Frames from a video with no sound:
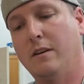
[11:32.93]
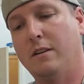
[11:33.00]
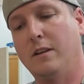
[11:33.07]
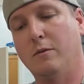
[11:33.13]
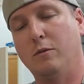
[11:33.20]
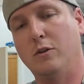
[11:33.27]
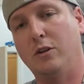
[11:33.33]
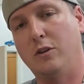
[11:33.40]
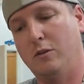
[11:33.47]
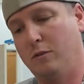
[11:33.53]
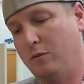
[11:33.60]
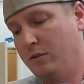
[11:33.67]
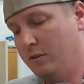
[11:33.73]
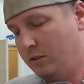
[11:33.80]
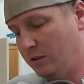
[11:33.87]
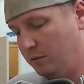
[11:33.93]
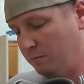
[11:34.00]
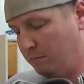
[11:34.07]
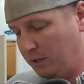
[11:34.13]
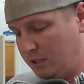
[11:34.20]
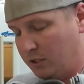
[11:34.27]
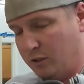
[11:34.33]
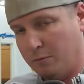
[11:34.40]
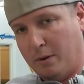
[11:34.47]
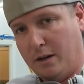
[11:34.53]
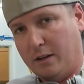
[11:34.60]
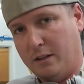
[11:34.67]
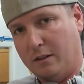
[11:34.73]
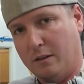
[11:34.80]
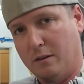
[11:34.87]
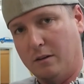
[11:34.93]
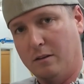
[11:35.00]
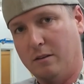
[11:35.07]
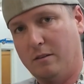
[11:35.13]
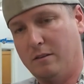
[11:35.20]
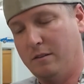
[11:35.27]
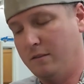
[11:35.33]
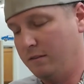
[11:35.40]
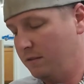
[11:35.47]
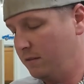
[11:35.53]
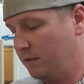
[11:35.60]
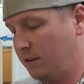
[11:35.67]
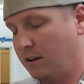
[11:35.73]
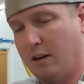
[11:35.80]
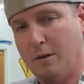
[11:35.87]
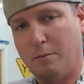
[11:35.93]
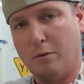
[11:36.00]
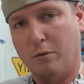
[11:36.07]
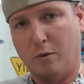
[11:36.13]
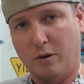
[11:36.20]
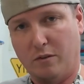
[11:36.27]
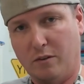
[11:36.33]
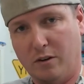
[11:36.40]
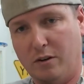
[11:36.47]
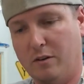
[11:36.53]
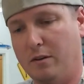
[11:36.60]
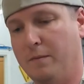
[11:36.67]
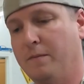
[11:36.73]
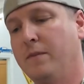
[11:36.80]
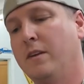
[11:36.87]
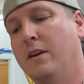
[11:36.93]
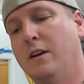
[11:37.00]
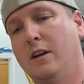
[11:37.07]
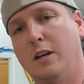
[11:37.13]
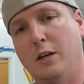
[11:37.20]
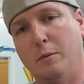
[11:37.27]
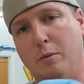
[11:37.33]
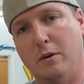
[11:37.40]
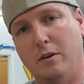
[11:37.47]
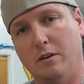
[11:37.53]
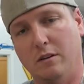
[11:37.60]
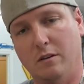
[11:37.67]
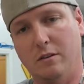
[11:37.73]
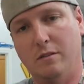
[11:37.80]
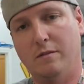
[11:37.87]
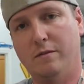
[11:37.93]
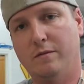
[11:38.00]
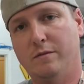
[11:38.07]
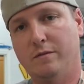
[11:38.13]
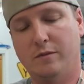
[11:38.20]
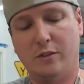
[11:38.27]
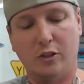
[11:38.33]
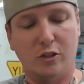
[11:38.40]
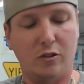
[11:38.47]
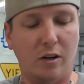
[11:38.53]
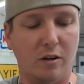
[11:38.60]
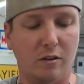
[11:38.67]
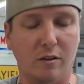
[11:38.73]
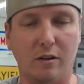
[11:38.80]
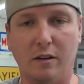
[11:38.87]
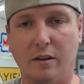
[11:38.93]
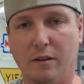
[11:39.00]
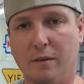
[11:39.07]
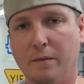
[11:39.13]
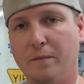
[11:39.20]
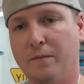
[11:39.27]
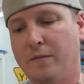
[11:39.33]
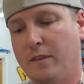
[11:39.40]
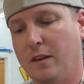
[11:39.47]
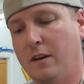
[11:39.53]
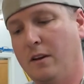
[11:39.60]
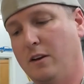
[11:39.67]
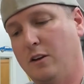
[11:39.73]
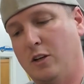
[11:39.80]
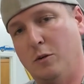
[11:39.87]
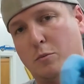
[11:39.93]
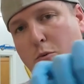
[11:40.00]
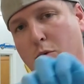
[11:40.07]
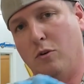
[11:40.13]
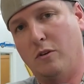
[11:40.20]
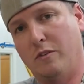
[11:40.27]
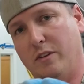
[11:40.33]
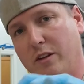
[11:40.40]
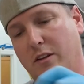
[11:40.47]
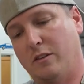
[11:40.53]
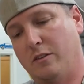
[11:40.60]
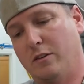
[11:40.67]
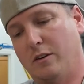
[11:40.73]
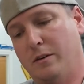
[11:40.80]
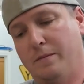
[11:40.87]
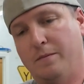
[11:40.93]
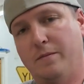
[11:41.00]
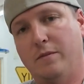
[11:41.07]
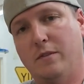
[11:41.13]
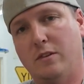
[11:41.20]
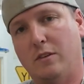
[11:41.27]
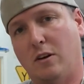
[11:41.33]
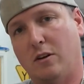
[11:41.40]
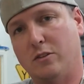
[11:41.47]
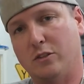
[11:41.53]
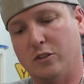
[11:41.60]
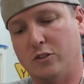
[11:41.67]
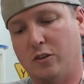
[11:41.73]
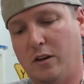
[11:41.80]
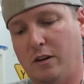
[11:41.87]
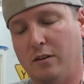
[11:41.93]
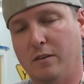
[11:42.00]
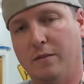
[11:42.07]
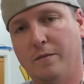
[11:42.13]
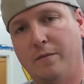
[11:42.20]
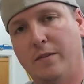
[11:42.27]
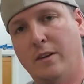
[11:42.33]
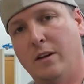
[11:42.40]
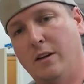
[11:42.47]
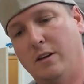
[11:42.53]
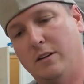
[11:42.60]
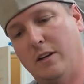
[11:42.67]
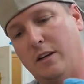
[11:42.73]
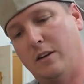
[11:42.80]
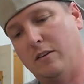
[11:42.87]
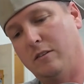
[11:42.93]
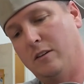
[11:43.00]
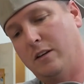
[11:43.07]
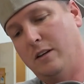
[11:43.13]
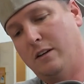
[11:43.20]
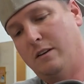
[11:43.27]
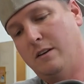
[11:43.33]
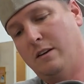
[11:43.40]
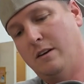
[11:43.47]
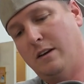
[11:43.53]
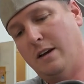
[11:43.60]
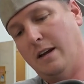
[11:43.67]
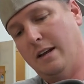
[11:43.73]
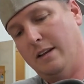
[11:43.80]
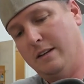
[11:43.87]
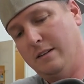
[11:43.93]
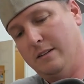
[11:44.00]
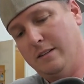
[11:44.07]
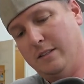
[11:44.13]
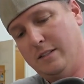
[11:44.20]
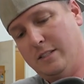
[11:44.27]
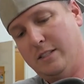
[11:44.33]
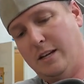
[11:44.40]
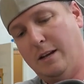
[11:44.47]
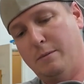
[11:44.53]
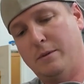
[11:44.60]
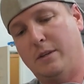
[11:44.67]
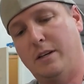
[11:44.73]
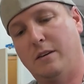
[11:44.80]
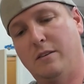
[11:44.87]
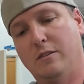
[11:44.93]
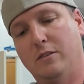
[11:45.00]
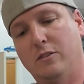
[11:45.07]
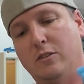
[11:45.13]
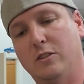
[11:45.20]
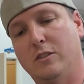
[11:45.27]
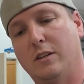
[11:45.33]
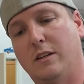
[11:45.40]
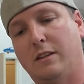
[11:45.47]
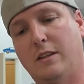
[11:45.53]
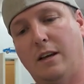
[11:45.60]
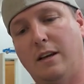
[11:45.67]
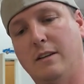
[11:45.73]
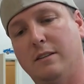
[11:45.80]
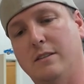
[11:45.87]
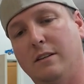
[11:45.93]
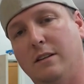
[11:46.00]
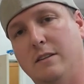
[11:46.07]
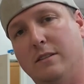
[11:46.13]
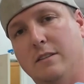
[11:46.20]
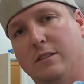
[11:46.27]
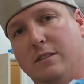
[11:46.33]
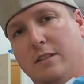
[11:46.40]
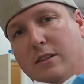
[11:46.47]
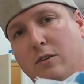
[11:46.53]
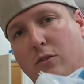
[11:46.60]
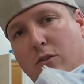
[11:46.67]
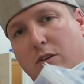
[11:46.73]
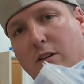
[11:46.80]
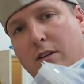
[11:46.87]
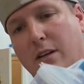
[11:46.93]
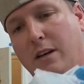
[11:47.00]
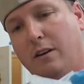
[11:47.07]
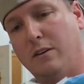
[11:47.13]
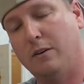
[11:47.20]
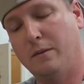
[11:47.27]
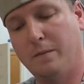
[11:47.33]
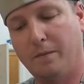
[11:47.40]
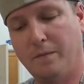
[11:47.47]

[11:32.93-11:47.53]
Then when you mix your paint in the cup or whatever you're doing, you put a strainer in here. You pour everything through it, toss the strainer, take your lid, and it snaps down just like that. See, it's a sealed container.